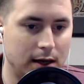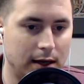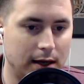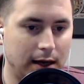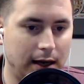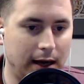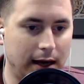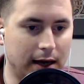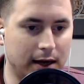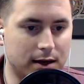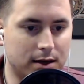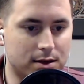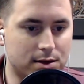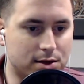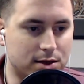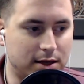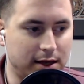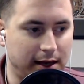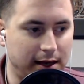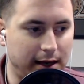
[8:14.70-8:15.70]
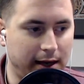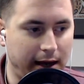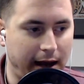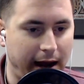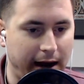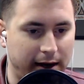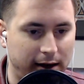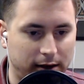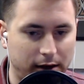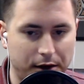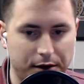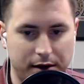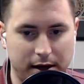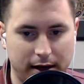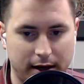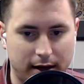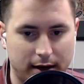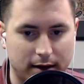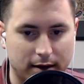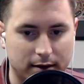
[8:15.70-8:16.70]
is the
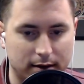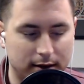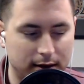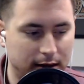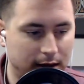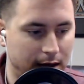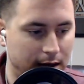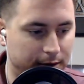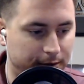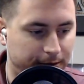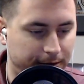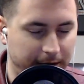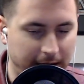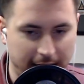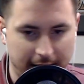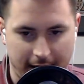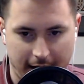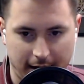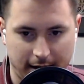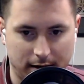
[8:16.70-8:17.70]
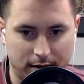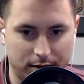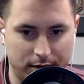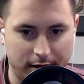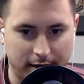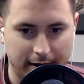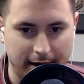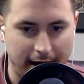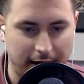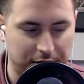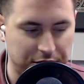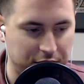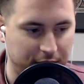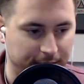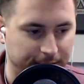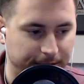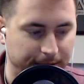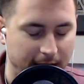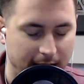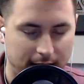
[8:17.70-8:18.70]
analogia fide, or the analogy
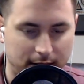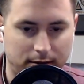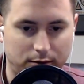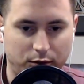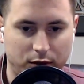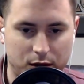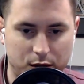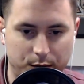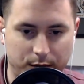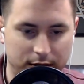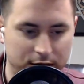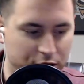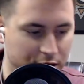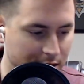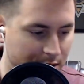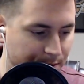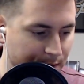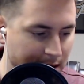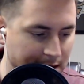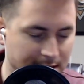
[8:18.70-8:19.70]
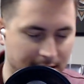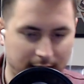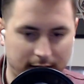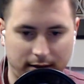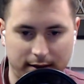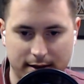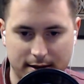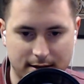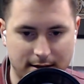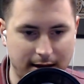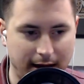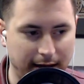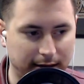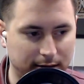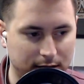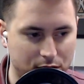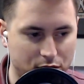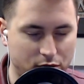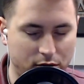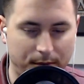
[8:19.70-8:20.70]
of faith, which would just basically state
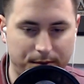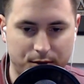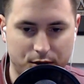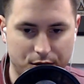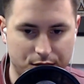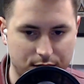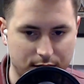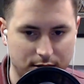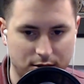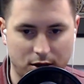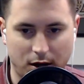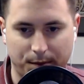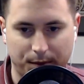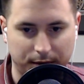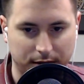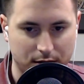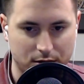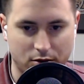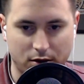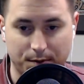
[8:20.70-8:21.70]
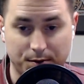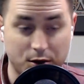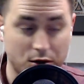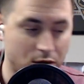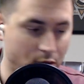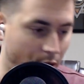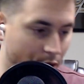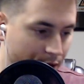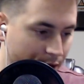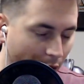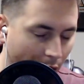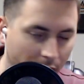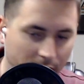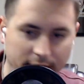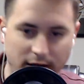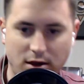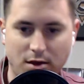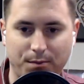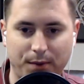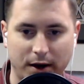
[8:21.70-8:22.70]
the scriptures interpret the scriptures, or the
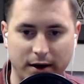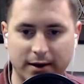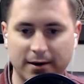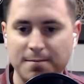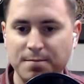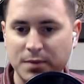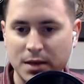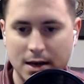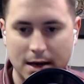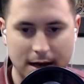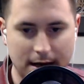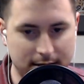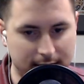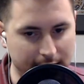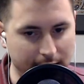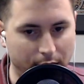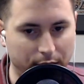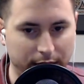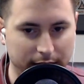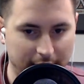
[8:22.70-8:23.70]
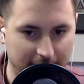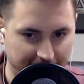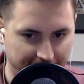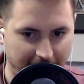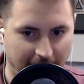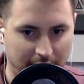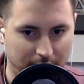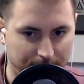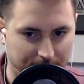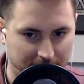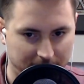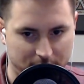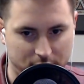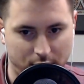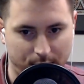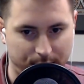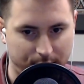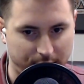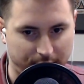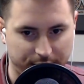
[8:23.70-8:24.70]
Holy Spirit is the only infallible
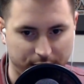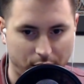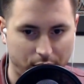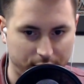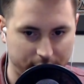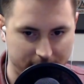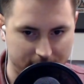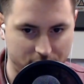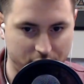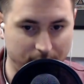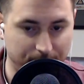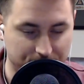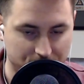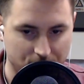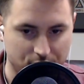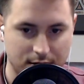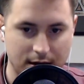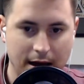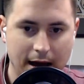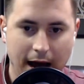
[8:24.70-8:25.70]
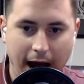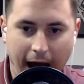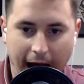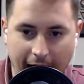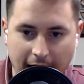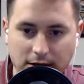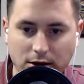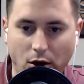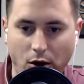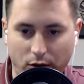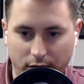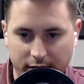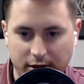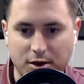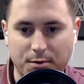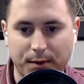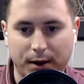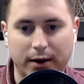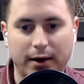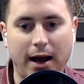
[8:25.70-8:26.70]
interpreter of the Holy Scriptures. And the Holy
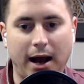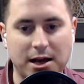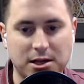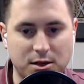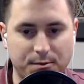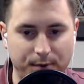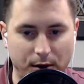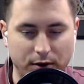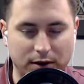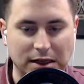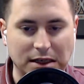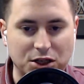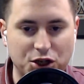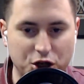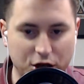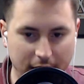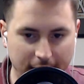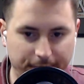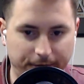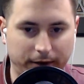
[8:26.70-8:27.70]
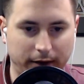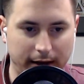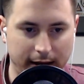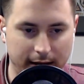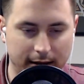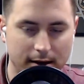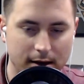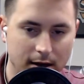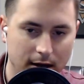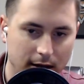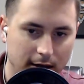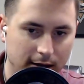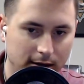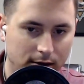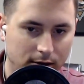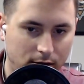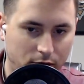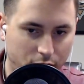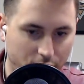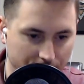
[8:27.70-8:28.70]
Spirit has spoken chiefly
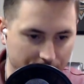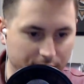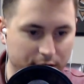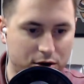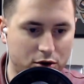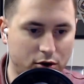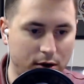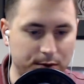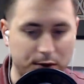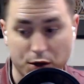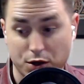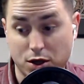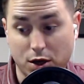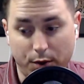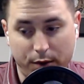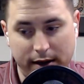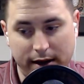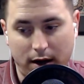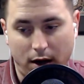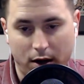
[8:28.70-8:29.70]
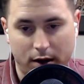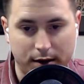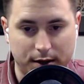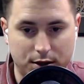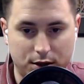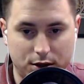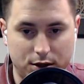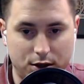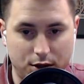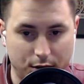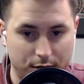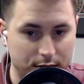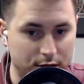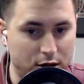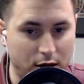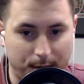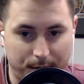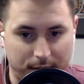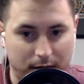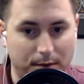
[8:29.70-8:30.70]
through the scriptures. So we are to
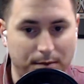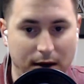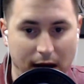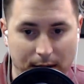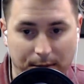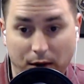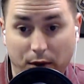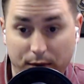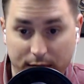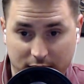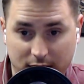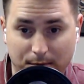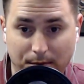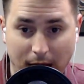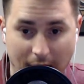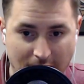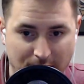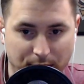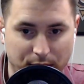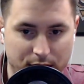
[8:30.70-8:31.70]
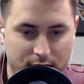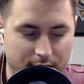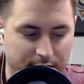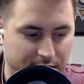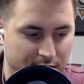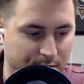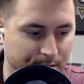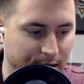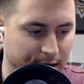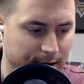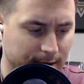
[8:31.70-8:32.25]
interpret the Bible with the Bible, so to speak.